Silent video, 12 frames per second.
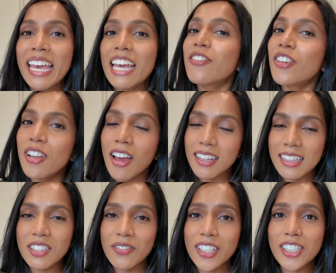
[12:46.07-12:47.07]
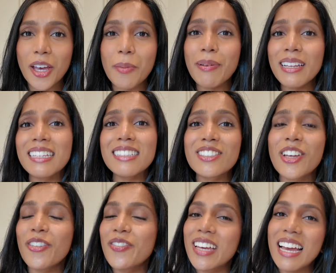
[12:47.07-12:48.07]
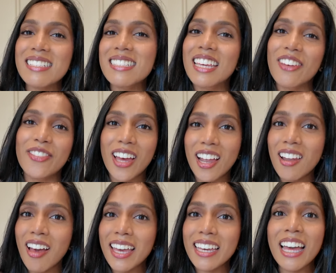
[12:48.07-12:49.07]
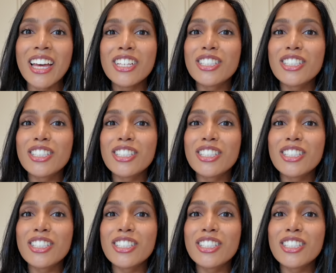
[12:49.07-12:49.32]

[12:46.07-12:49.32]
If you like this video, please don't forget to give it a like.